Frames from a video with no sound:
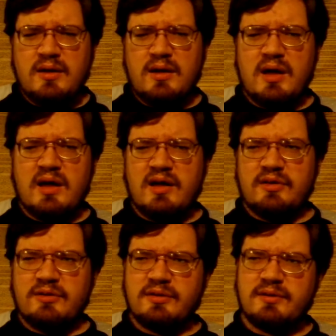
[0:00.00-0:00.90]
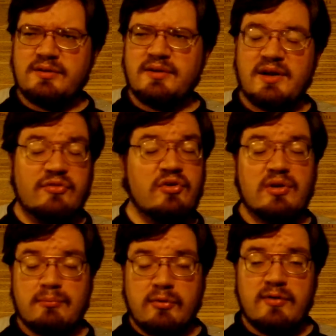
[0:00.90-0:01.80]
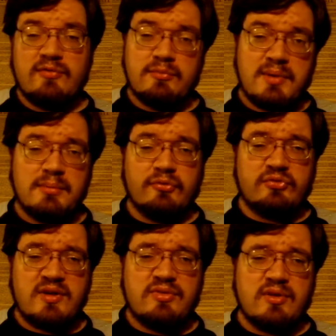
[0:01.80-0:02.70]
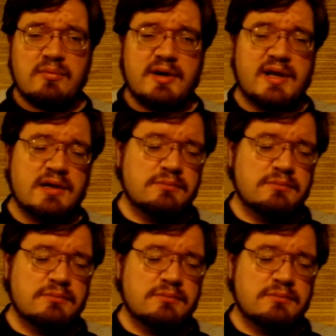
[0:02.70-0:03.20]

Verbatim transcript: And it didn't improve people's teeth, I might add.